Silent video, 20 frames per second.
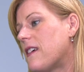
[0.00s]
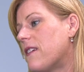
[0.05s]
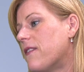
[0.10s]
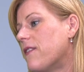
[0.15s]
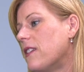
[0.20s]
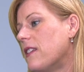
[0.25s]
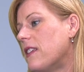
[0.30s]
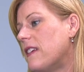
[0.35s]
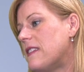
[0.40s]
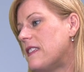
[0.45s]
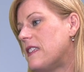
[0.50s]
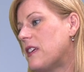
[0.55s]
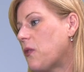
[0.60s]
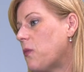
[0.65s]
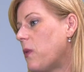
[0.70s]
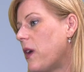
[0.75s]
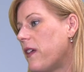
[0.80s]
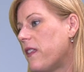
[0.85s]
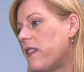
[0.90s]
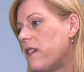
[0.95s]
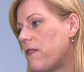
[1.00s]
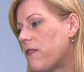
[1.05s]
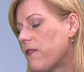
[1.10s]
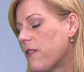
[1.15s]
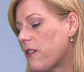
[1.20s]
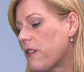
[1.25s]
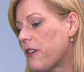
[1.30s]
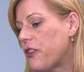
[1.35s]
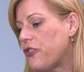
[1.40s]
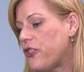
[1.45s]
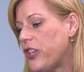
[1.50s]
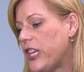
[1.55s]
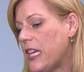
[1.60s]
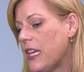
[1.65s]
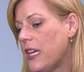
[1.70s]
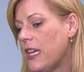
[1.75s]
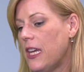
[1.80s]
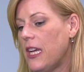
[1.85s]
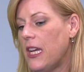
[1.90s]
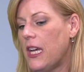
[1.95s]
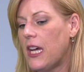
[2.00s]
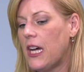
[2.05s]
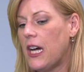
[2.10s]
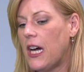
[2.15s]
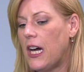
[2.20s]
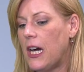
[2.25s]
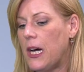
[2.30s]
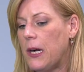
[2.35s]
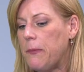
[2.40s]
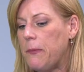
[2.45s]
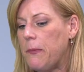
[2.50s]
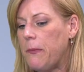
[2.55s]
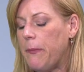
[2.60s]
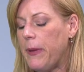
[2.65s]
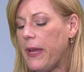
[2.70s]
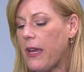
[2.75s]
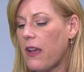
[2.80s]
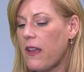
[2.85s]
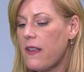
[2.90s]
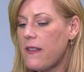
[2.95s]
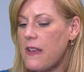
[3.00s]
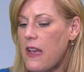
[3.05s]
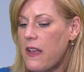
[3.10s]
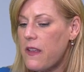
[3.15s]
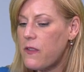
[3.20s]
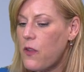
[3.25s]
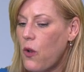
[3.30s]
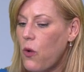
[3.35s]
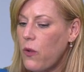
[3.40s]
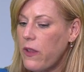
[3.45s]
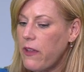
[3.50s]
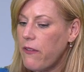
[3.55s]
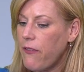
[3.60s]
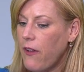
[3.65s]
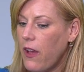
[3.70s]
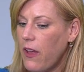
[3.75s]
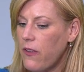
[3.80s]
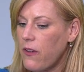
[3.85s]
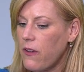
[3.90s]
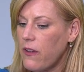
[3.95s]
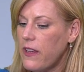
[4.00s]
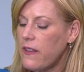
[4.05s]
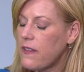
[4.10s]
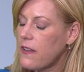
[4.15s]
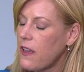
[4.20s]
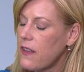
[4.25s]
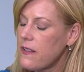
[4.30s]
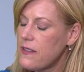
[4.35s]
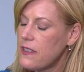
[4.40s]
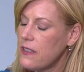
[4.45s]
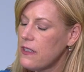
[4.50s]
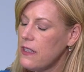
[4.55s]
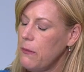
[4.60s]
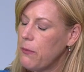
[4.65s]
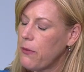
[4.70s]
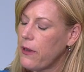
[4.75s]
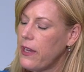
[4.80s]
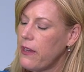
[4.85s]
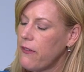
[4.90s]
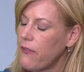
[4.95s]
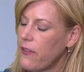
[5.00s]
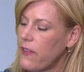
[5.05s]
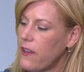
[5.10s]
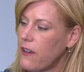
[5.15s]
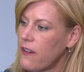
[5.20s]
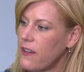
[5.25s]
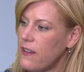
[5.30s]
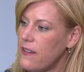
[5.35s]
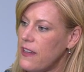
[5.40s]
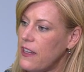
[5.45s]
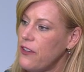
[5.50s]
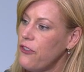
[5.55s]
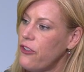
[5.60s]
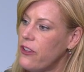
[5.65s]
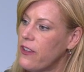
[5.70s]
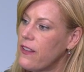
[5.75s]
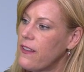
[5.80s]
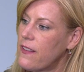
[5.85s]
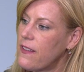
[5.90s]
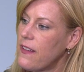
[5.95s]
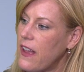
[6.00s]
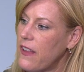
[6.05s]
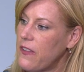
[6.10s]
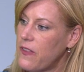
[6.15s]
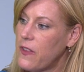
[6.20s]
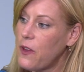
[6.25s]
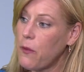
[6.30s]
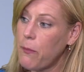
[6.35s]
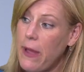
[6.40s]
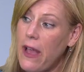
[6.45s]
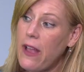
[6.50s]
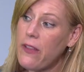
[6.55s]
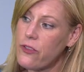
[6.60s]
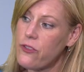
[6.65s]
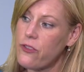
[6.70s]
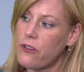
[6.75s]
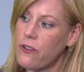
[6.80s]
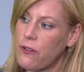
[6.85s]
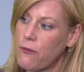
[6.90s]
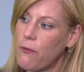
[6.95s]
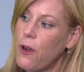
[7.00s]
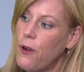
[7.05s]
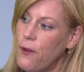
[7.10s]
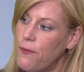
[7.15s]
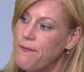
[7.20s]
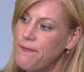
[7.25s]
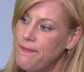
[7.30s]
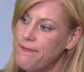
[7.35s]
of holistic wealth and flourishing, because as the Holy Father, he's constantly praying for their intentions as their pastor in Rome.